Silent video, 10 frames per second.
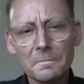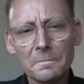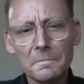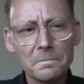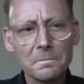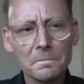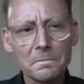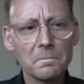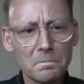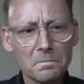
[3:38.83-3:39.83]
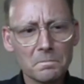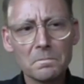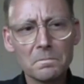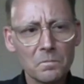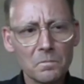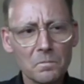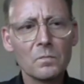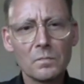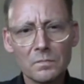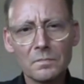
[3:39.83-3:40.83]

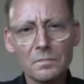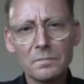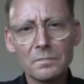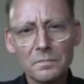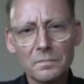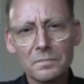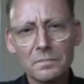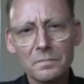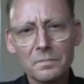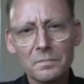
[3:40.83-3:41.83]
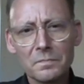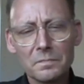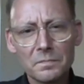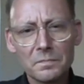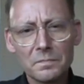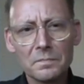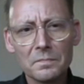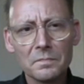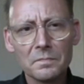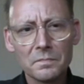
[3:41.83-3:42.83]

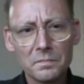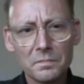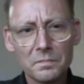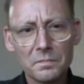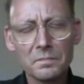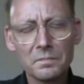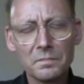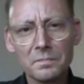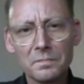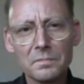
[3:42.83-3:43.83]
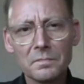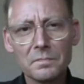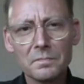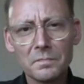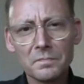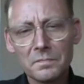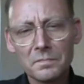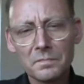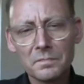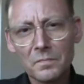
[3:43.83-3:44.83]

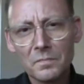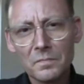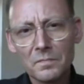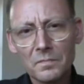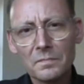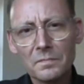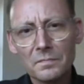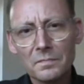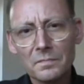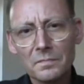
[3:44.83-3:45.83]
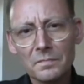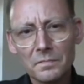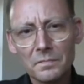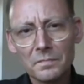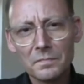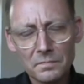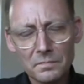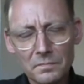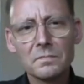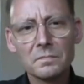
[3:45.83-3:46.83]
This person isn't speaking.